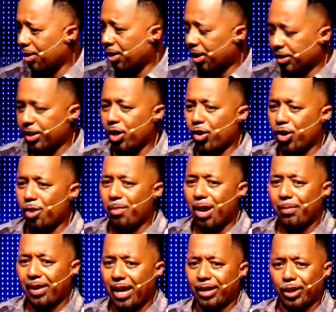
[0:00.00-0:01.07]
Because he know your
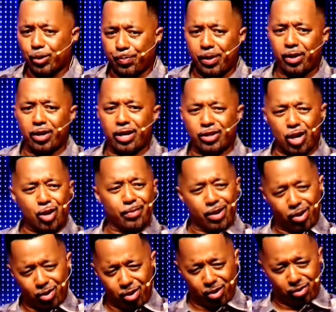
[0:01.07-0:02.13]
mama got the spirit of discernment
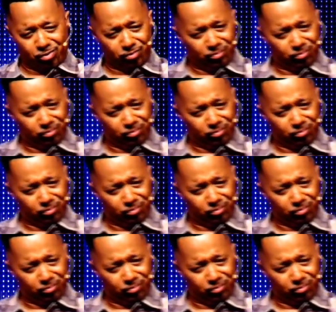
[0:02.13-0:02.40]
on her.